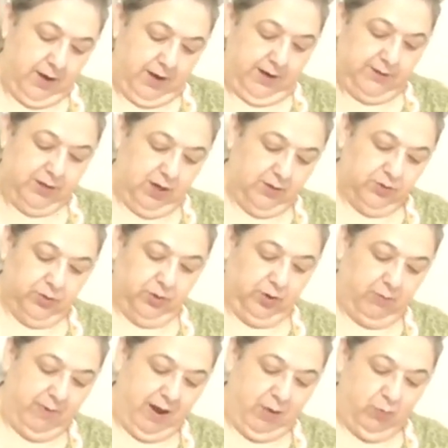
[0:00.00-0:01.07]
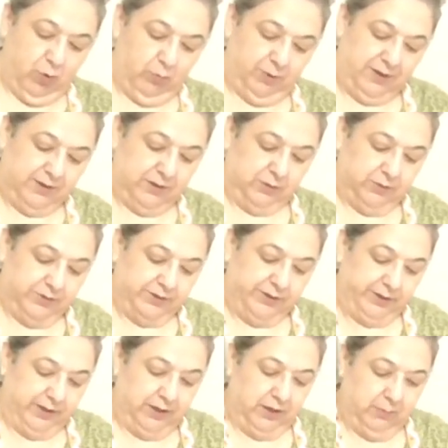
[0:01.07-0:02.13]
It's also, your mat won't be so
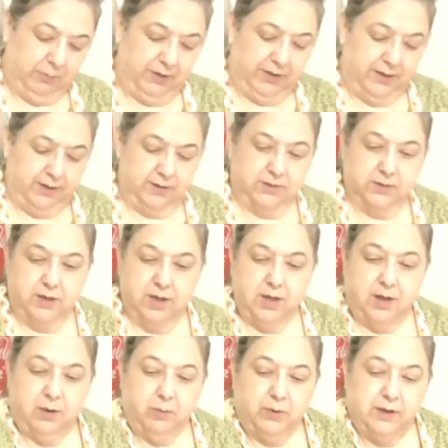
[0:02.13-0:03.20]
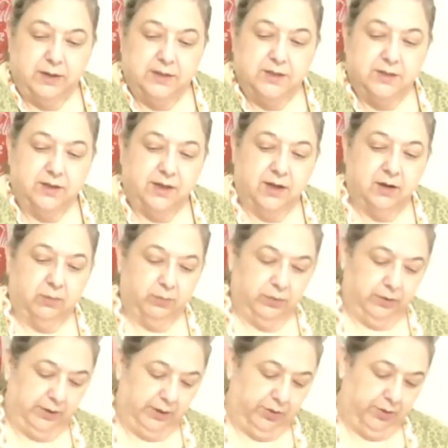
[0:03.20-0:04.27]
slick, because when it doesn't get a
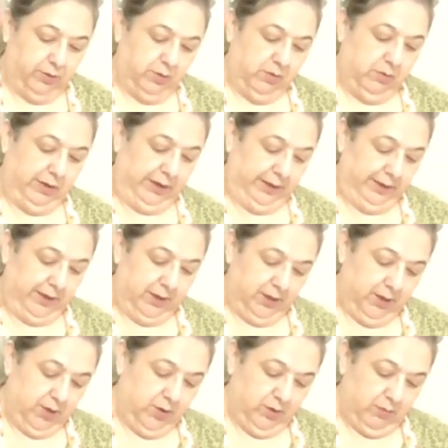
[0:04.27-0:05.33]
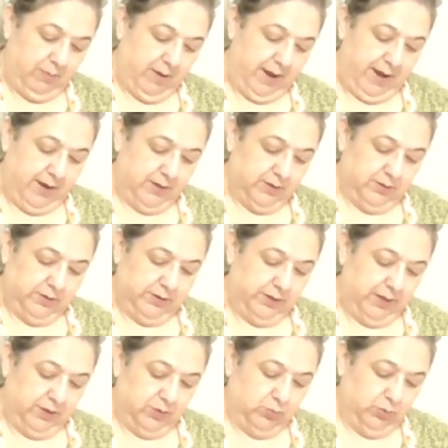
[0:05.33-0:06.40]
really thorough cleaning, your mat
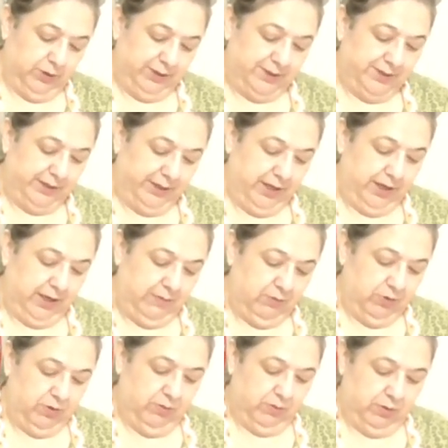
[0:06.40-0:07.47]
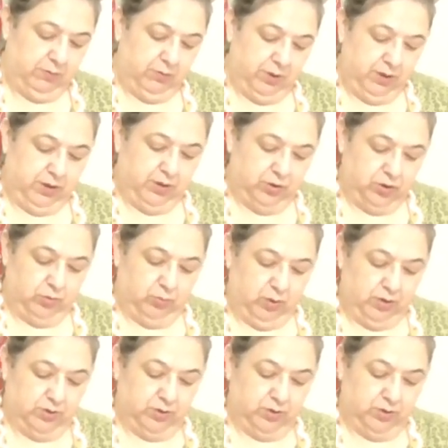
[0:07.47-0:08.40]
is really slick, even though you think you just washed